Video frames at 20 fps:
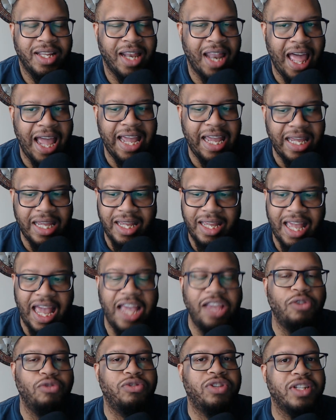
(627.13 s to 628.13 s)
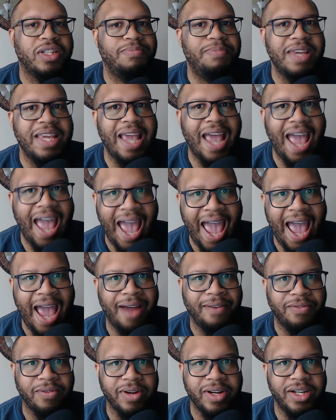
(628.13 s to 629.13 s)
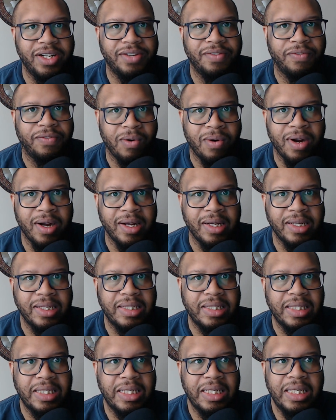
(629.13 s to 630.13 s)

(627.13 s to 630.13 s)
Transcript: Like, can you just be average for us?